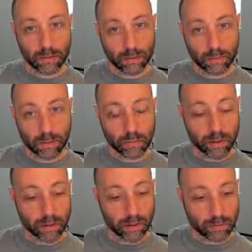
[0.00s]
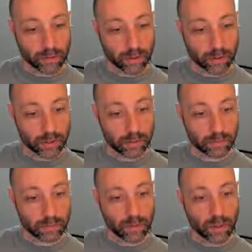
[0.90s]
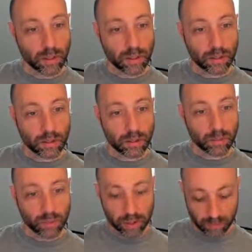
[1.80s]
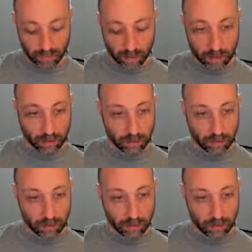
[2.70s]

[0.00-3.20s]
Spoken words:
what do we call that function? Get present value.